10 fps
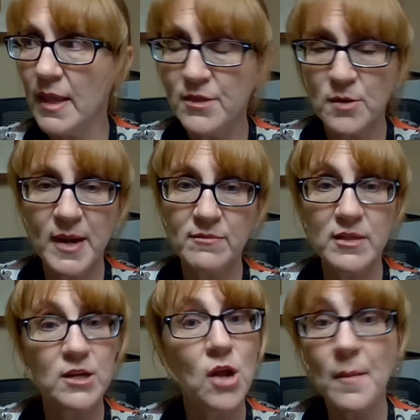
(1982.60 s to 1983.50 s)

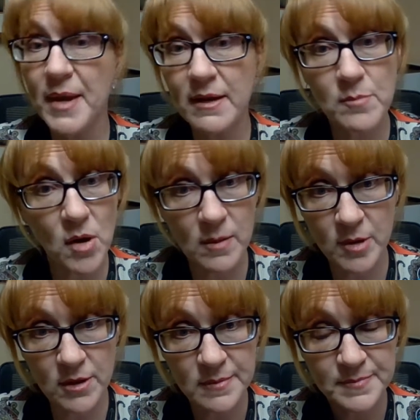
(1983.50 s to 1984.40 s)
They're not made of
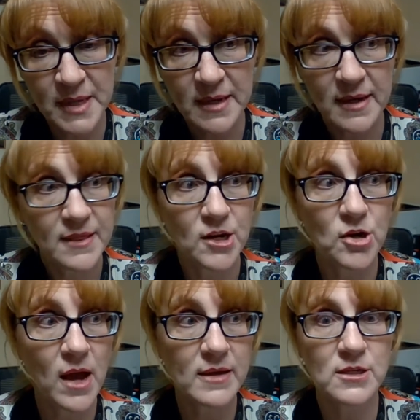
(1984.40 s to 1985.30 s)
marble.
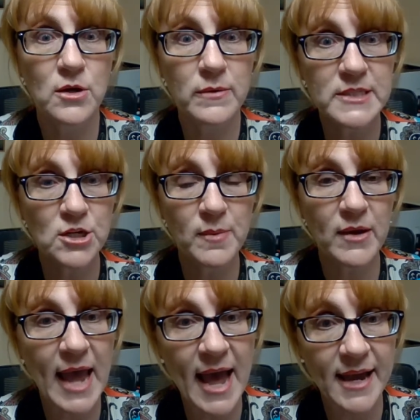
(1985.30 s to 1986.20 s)
You always hear
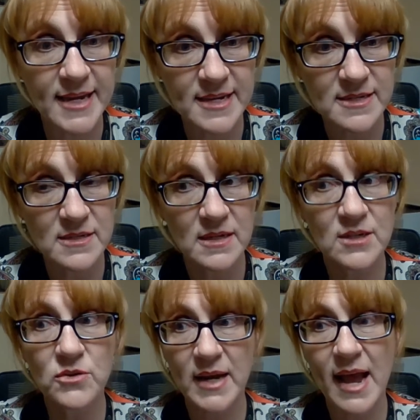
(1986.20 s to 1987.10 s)
about aggies,
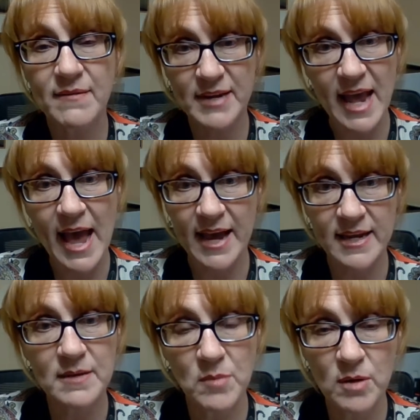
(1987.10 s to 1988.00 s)
and you can have an
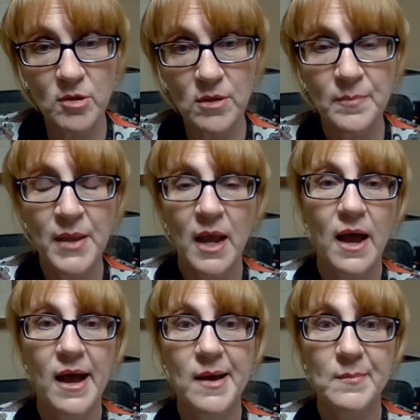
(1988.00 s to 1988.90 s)
agate marble,
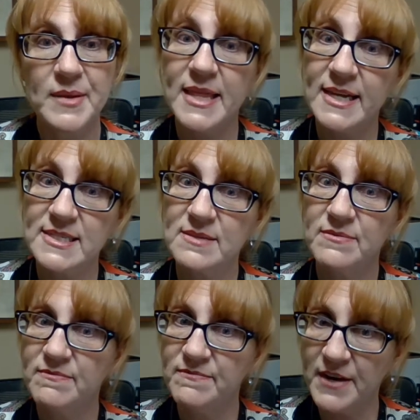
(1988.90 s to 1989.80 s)
but that's
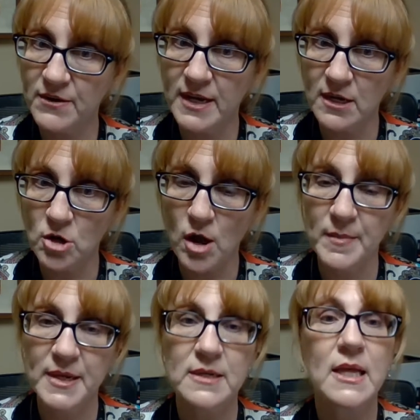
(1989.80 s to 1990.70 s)
very
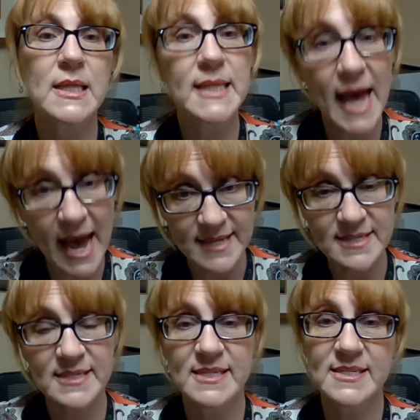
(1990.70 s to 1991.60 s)
uncommon.
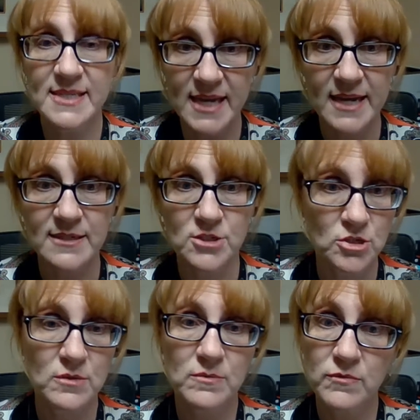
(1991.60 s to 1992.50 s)
Glass is the
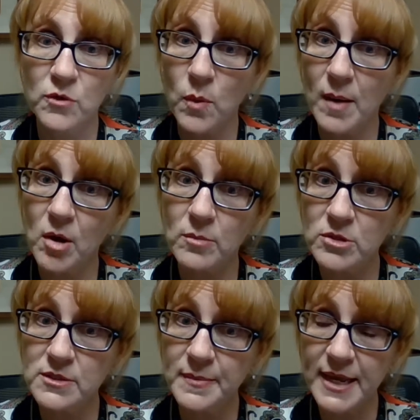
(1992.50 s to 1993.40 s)
answer for what
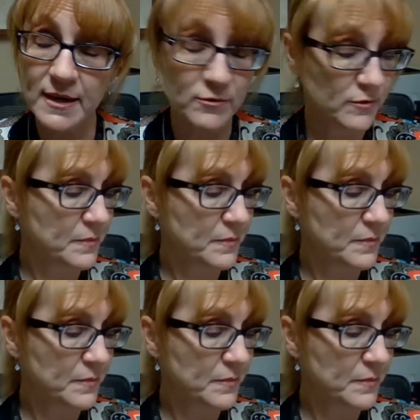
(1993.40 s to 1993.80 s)
marbles are made of.